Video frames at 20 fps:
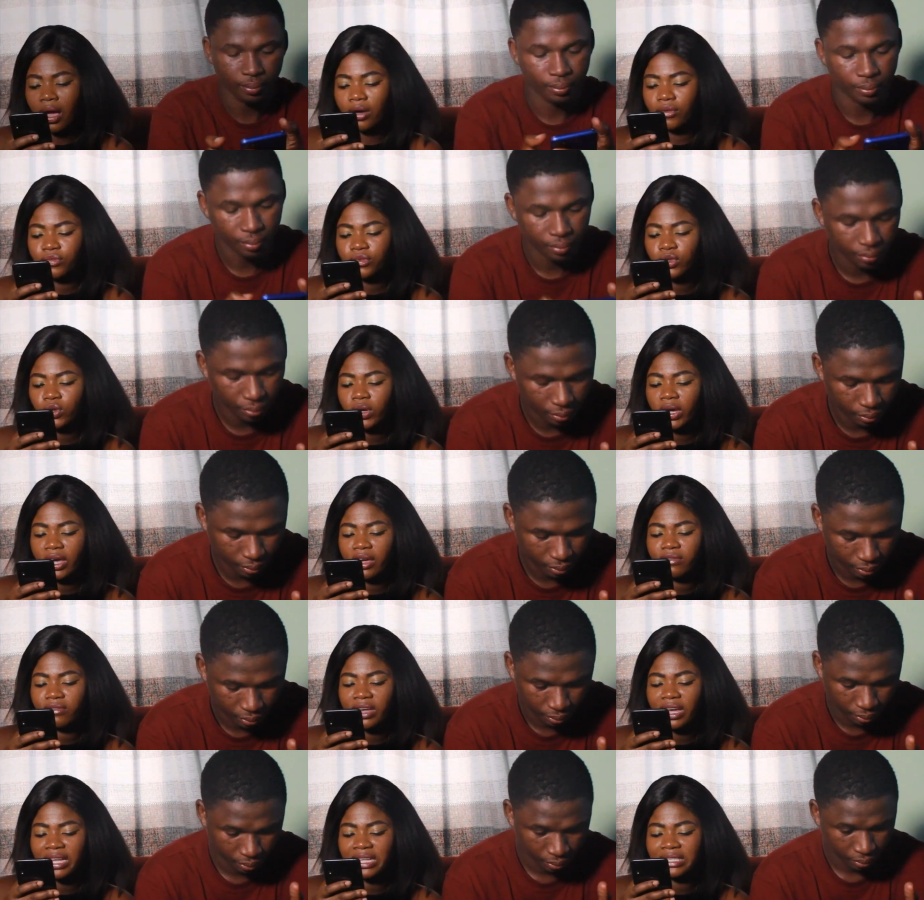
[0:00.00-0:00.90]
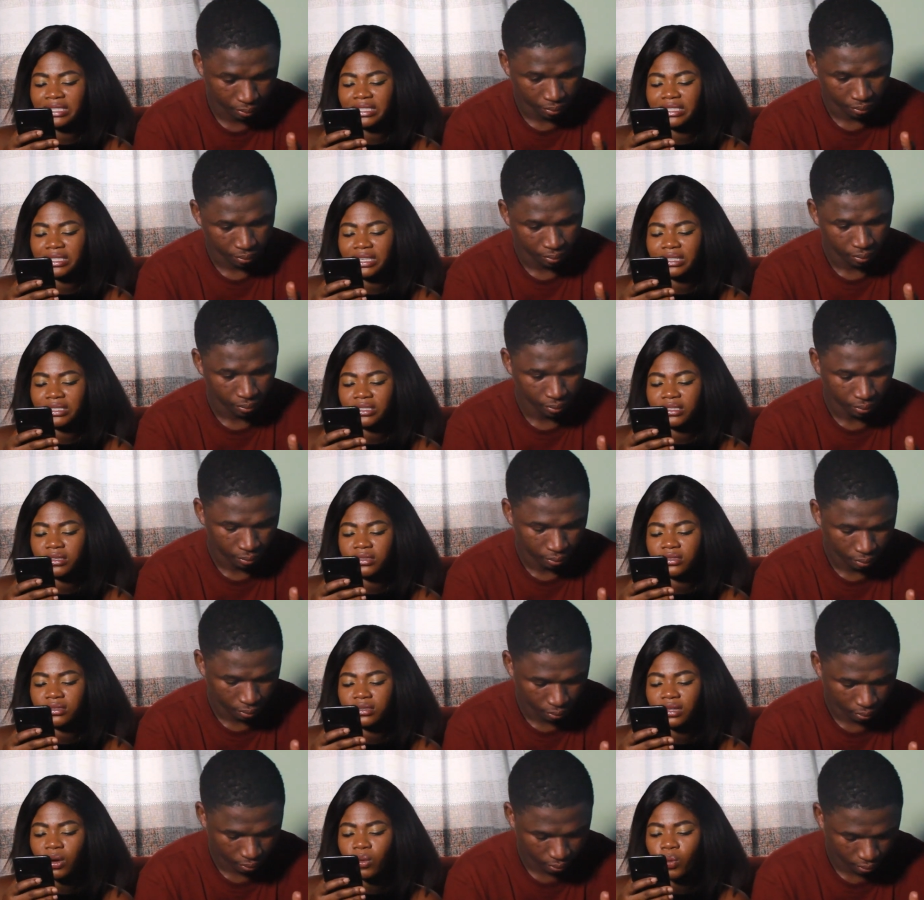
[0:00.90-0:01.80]
Speaker 1: Have you ever insisted
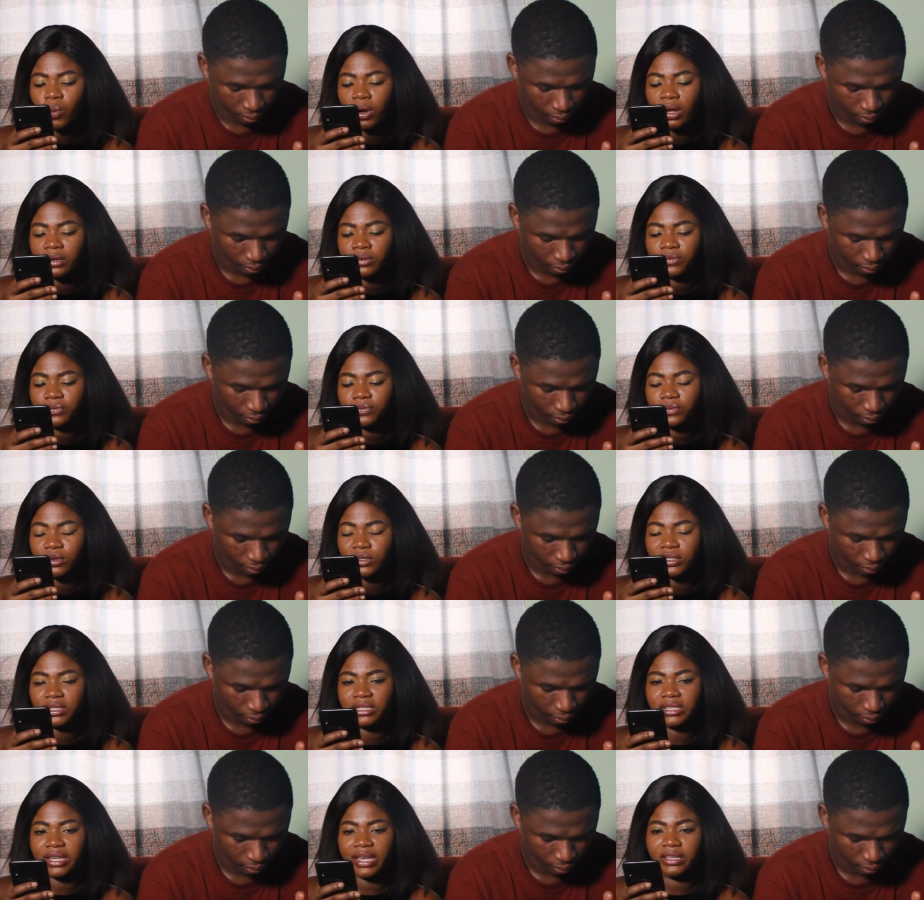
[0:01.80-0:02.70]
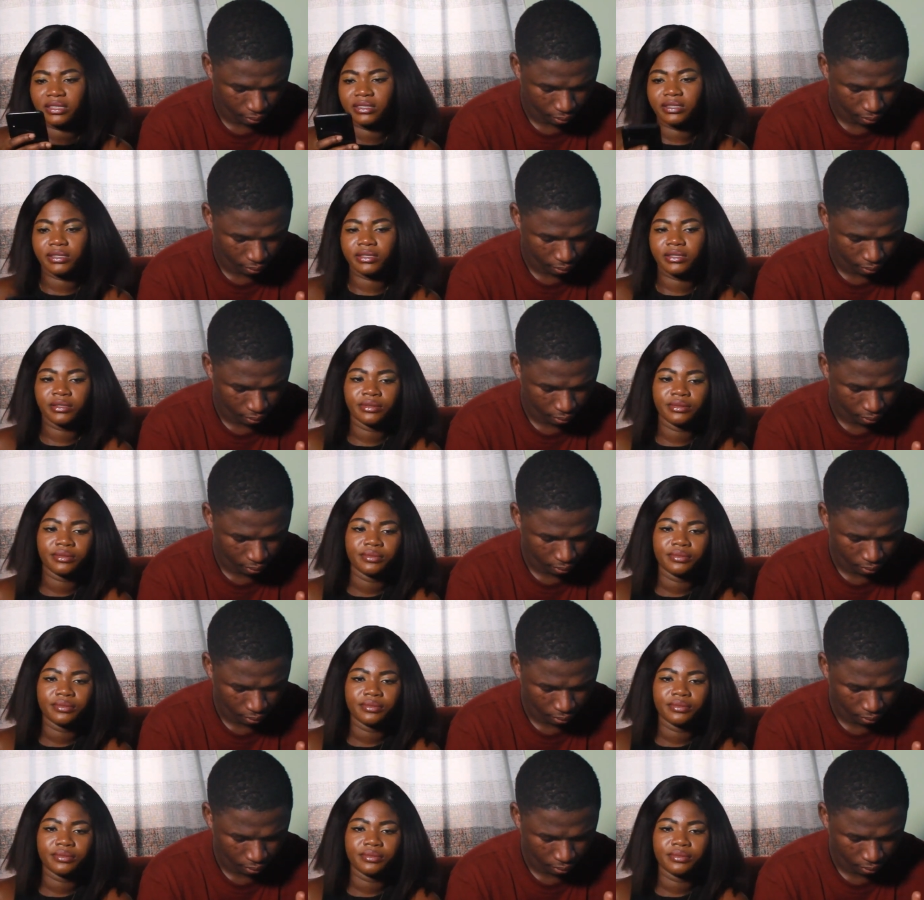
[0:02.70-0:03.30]
someone for sex?